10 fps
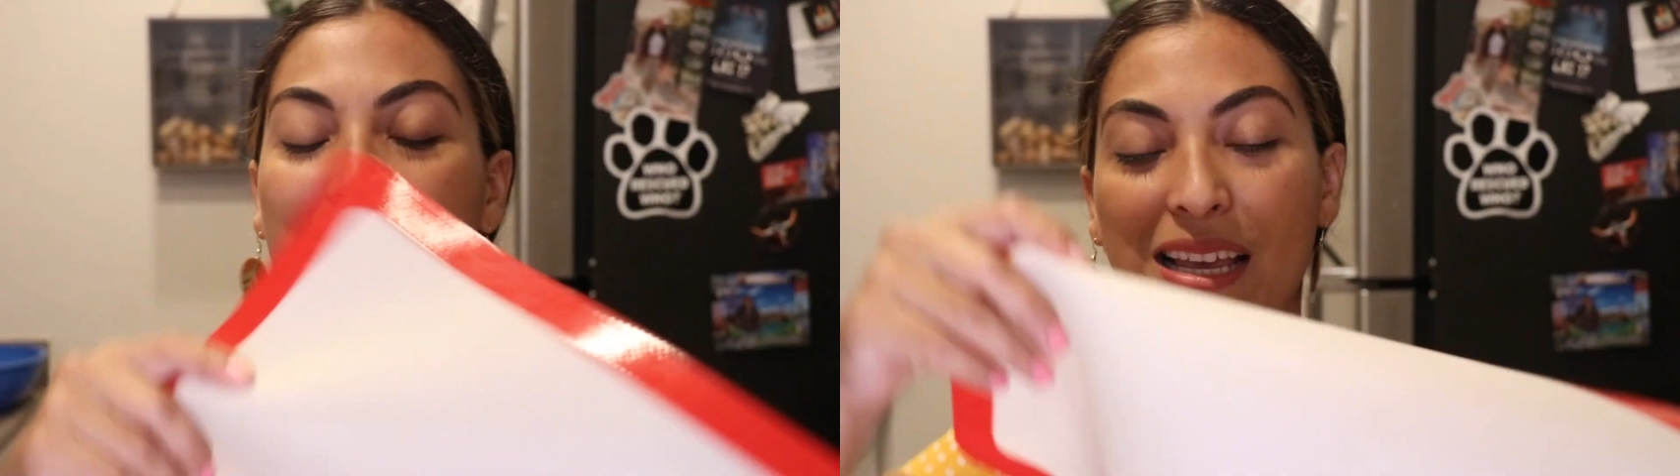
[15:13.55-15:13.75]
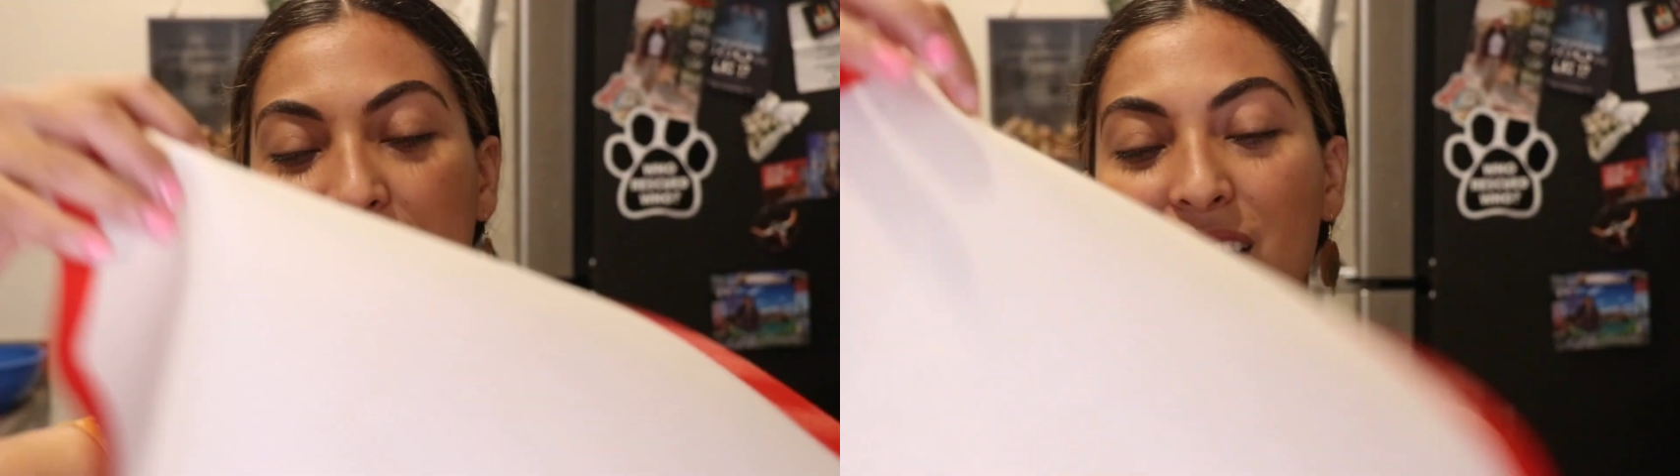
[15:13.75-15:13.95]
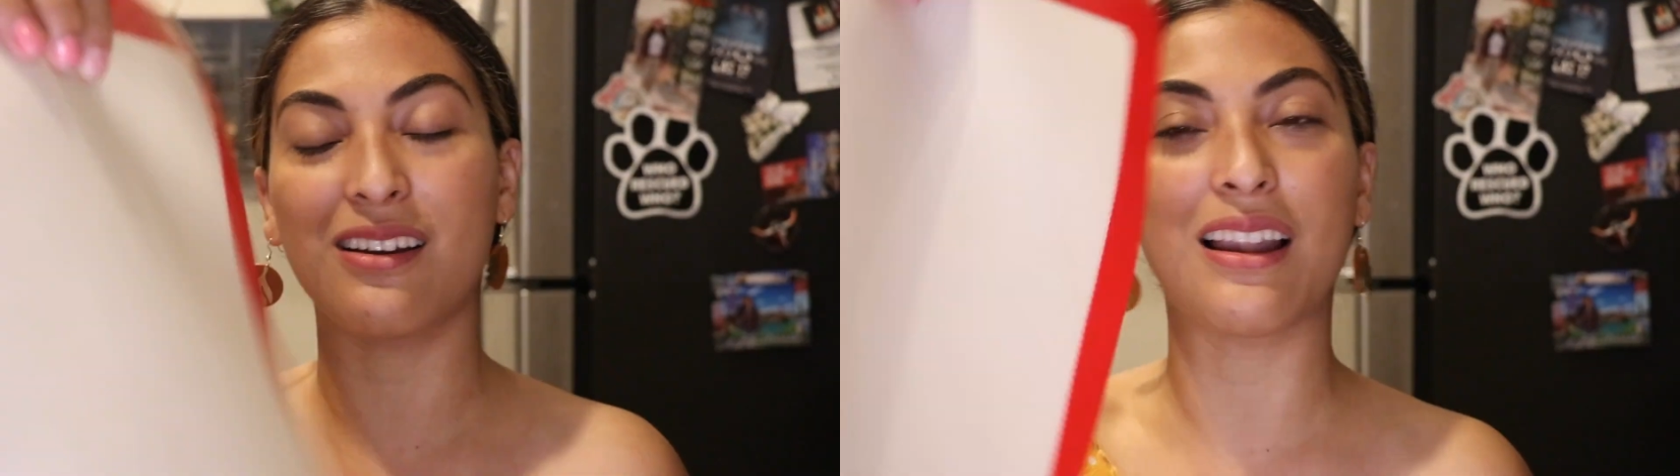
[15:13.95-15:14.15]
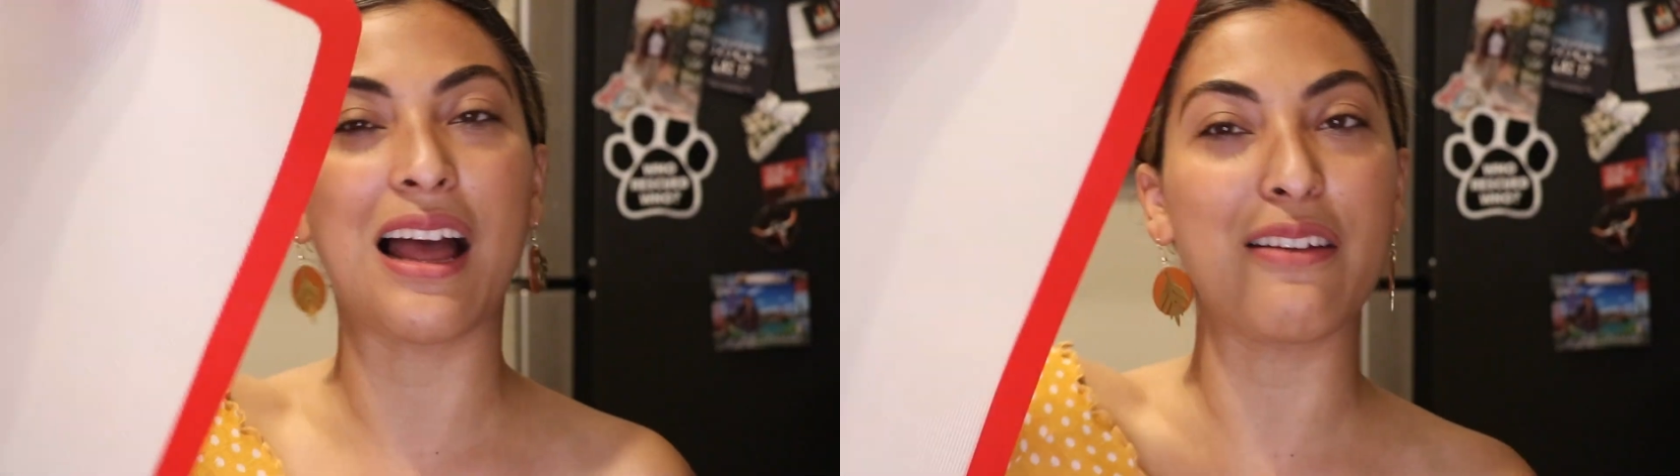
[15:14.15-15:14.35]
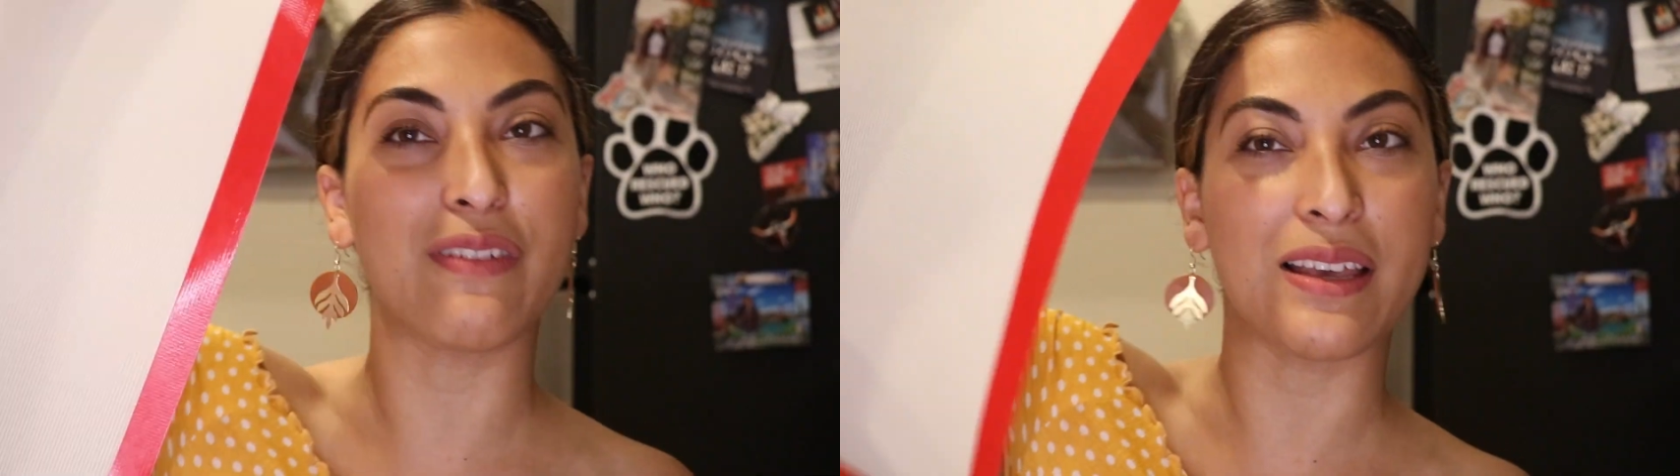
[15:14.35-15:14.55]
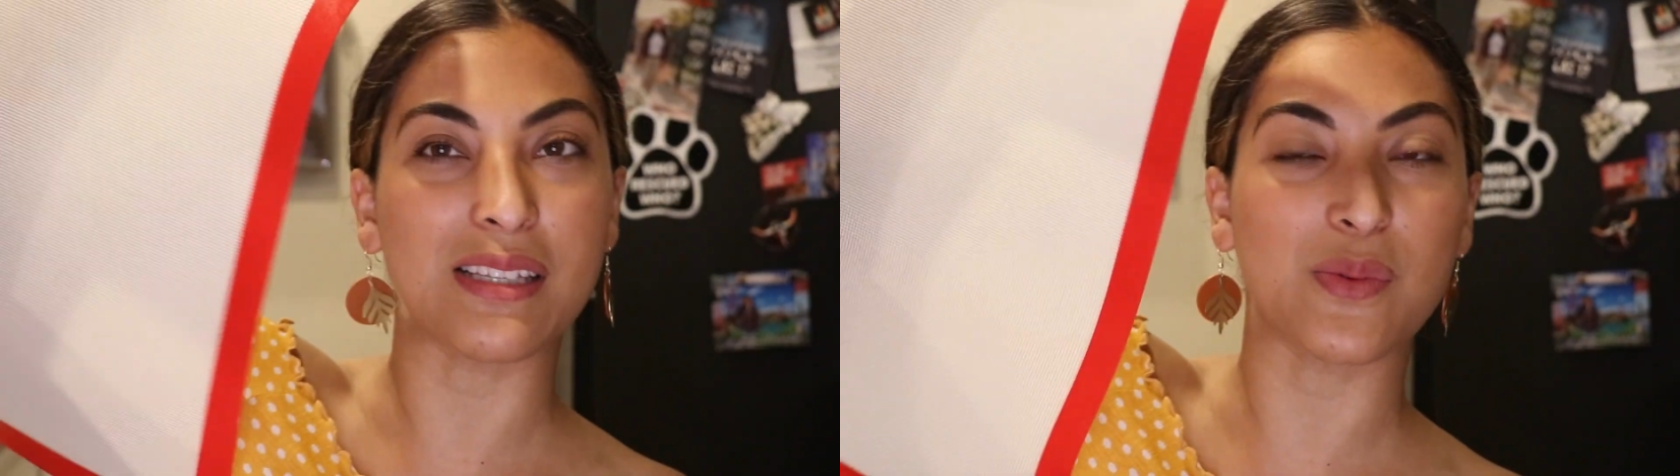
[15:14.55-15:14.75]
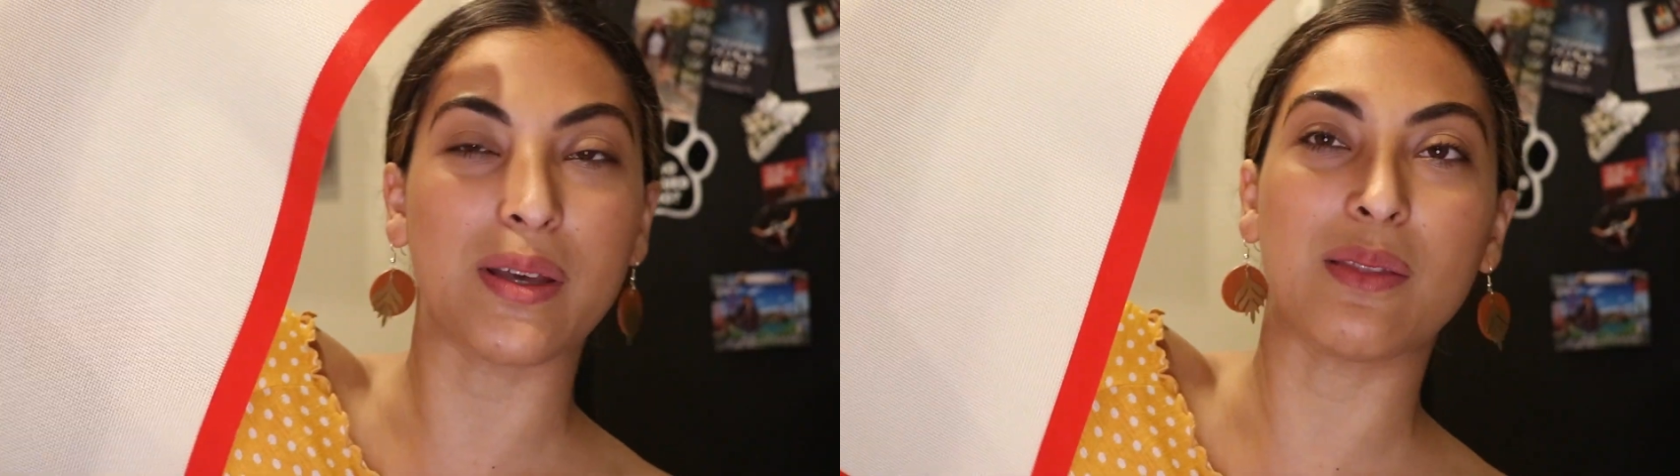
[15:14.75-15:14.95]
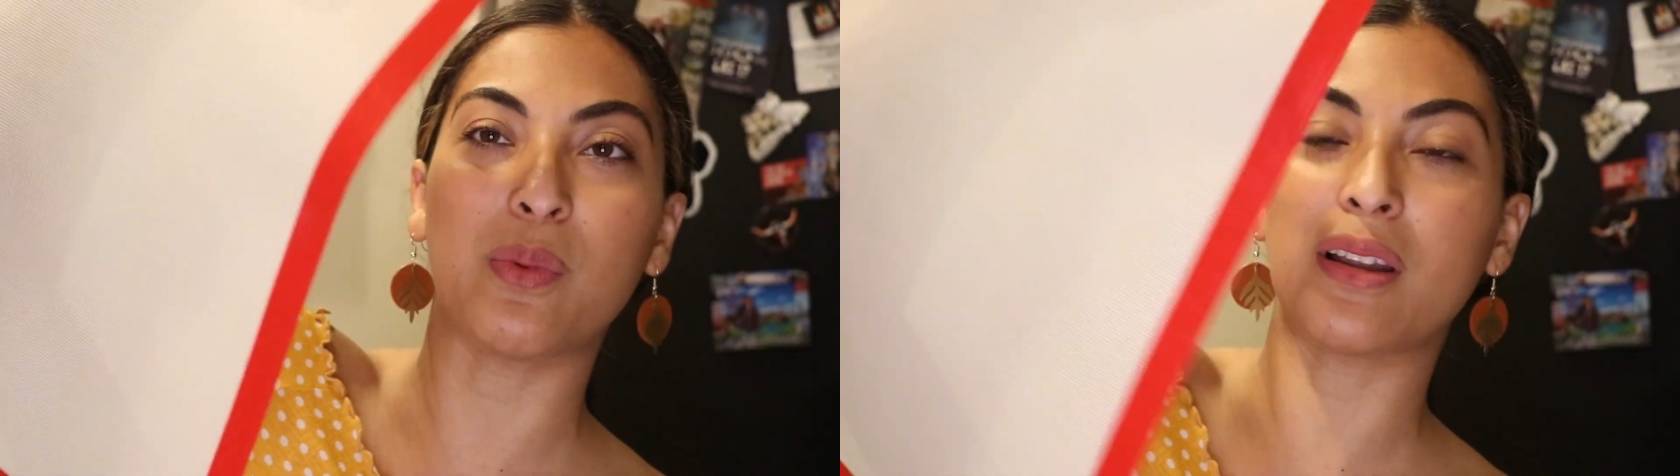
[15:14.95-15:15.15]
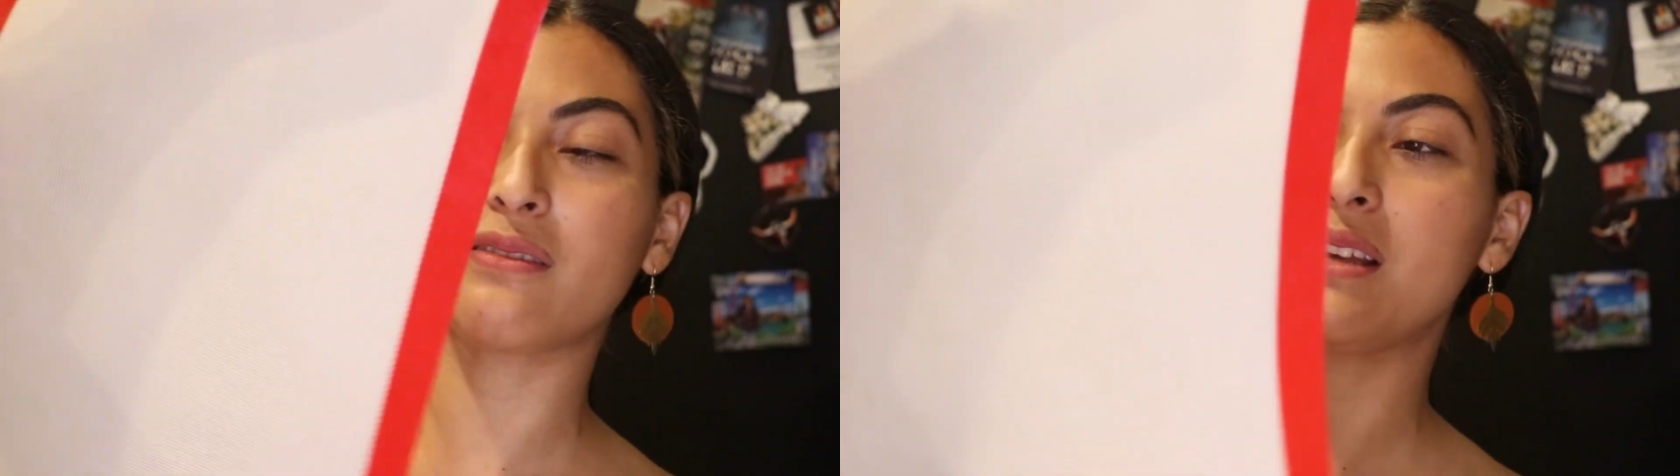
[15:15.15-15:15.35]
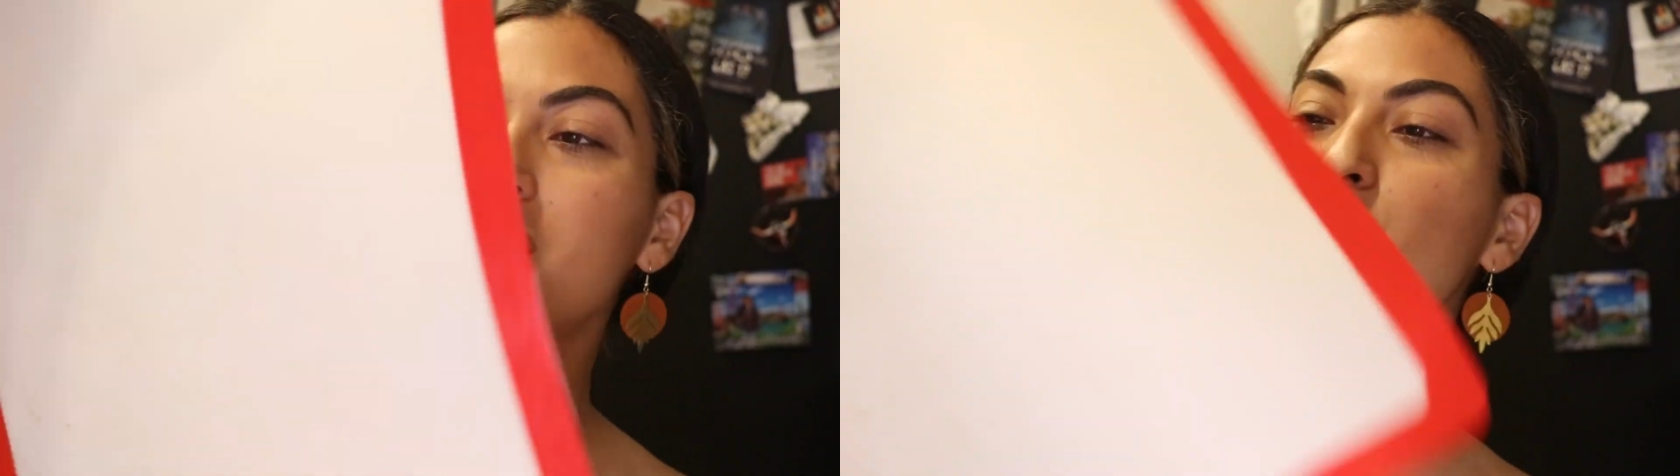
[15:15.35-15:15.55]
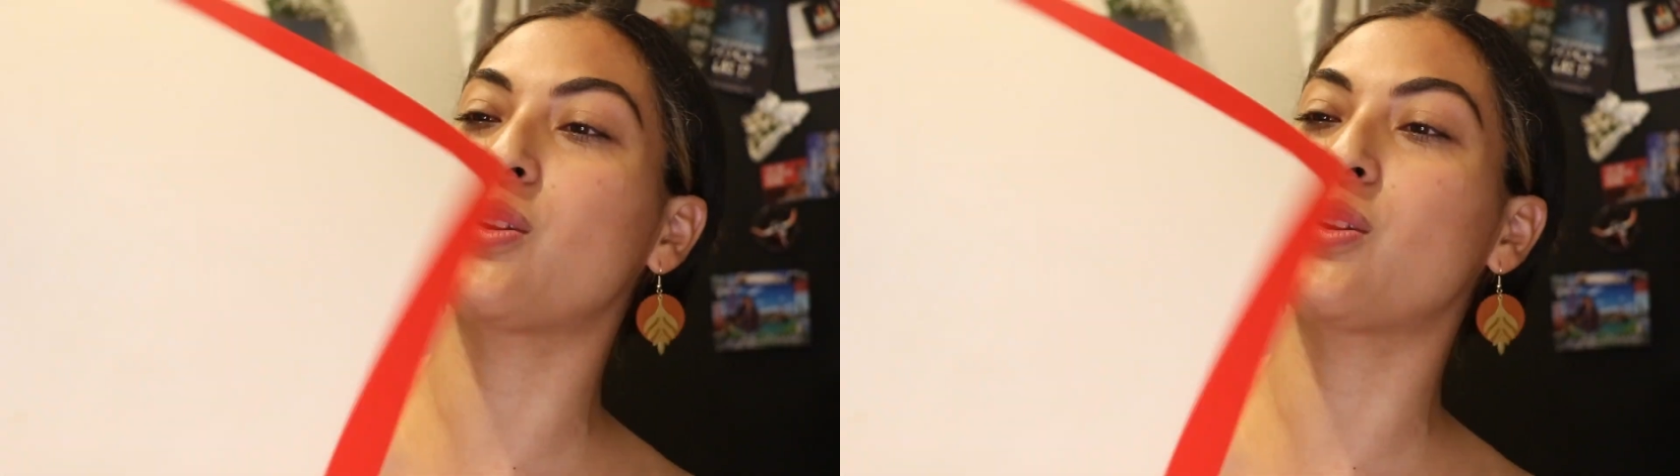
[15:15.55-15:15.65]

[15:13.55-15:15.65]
easier life is with one of these.